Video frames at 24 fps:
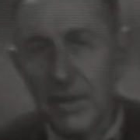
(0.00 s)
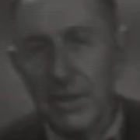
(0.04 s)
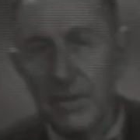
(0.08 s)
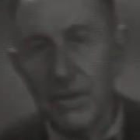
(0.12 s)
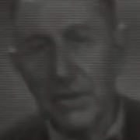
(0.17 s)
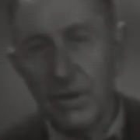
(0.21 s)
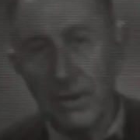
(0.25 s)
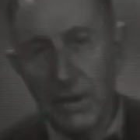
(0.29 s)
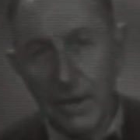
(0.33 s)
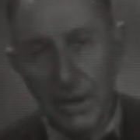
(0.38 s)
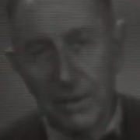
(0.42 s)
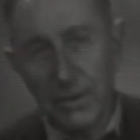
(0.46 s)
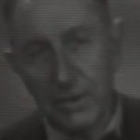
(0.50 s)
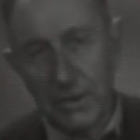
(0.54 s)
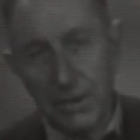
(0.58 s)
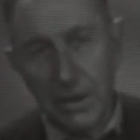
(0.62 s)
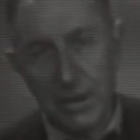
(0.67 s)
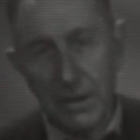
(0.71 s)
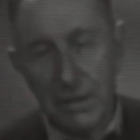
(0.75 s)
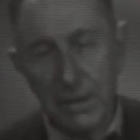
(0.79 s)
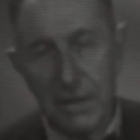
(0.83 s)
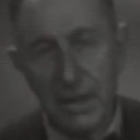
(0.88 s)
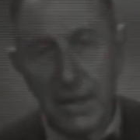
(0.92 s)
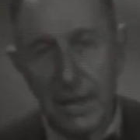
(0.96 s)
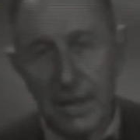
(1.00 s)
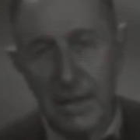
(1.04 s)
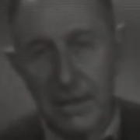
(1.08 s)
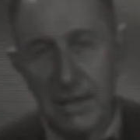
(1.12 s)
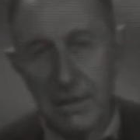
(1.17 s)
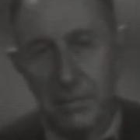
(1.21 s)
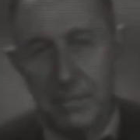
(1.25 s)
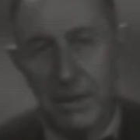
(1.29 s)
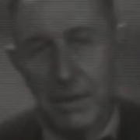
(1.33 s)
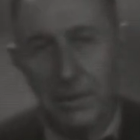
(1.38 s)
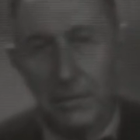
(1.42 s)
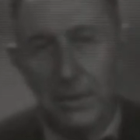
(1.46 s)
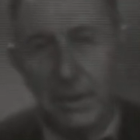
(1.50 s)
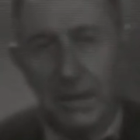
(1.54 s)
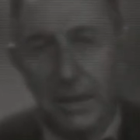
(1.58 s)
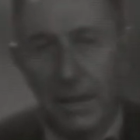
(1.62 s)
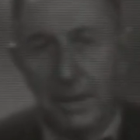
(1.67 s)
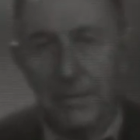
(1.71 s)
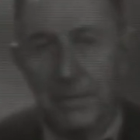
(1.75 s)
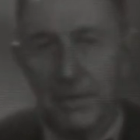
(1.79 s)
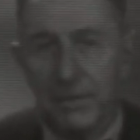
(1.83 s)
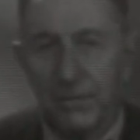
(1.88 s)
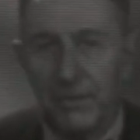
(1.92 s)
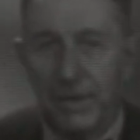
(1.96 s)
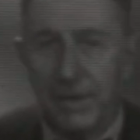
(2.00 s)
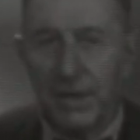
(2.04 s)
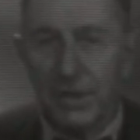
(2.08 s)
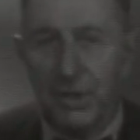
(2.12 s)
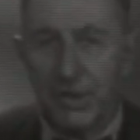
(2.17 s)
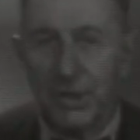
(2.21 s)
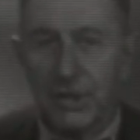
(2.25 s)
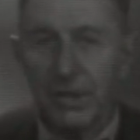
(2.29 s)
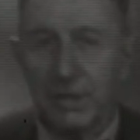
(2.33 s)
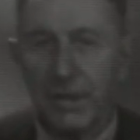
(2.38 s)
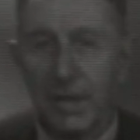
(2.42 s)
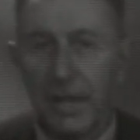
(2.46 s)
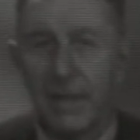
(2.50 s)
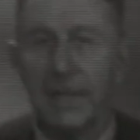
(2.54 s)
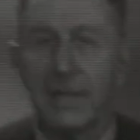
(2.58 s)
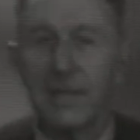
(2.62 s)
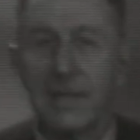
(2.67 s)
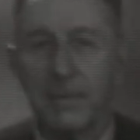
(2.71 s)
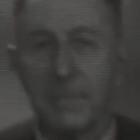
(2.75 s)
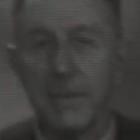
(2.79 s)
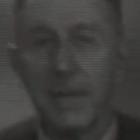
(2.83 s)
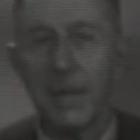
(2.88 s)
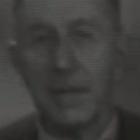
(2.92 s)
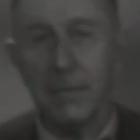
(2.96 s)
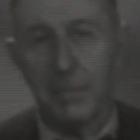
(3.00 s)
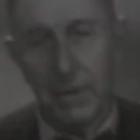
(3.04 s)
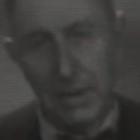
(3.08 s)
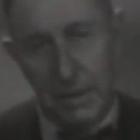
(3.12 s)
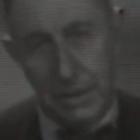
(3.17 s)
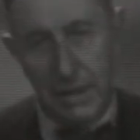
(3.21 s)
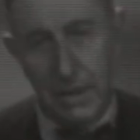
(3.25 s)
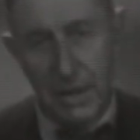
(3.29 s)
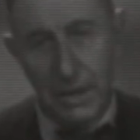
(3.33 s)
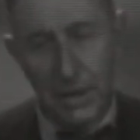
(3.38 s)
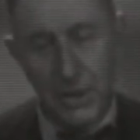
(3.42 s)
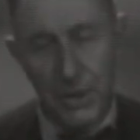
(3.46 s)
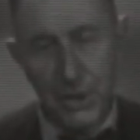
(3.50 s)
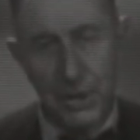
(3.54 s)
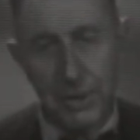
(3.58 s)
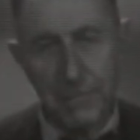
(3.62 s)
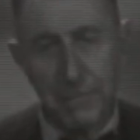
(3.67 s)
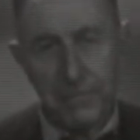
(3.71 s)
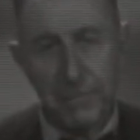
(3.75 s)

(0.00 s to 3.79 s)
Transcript: us another contrast between observation and experimentation.